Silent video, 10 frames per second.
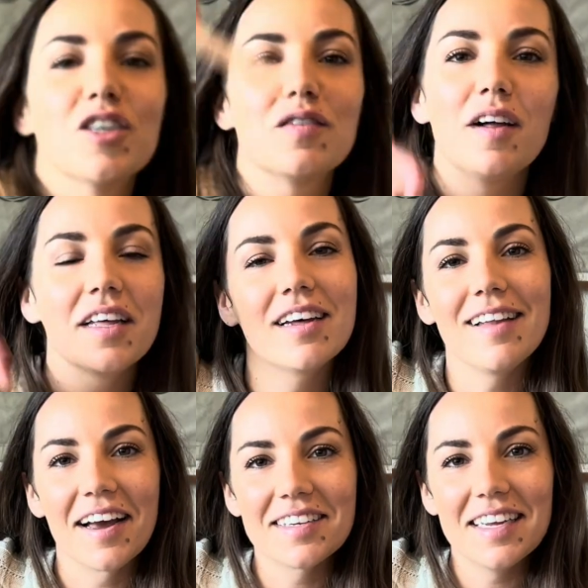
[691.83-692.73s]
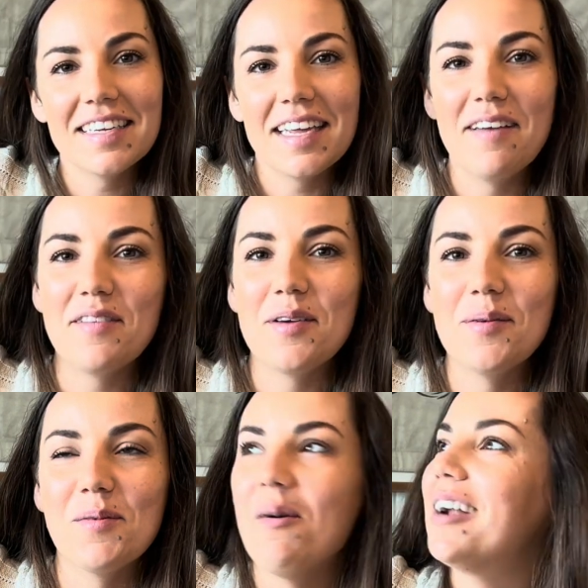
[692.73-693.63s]
felt like Alexis if you
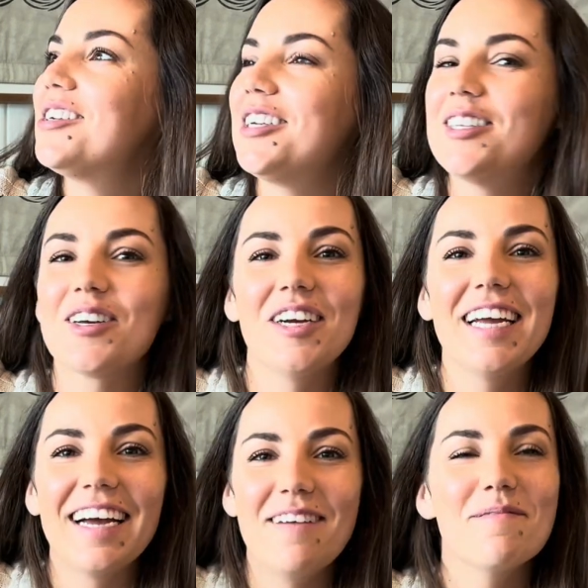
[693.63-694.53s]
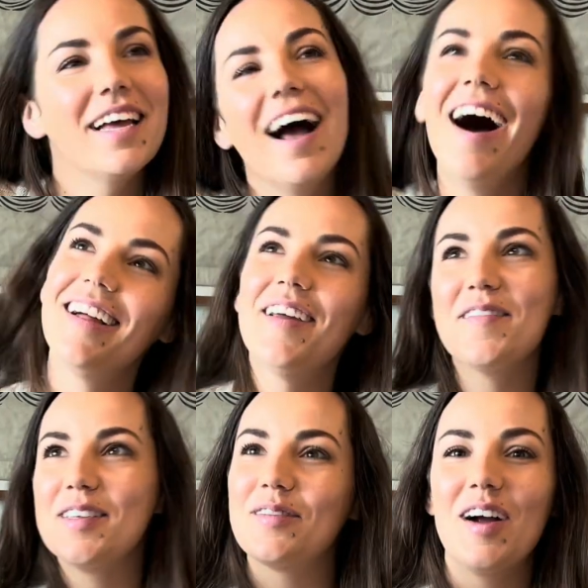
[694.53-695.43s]
watch Schitt's Creek. I'm like, love
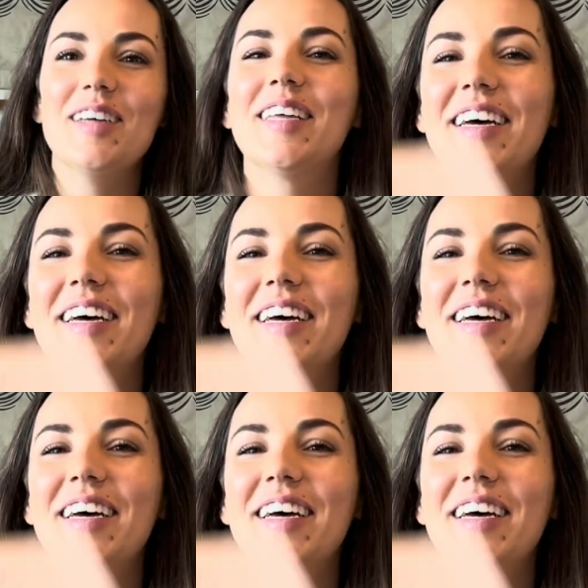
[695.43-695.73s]
this for us.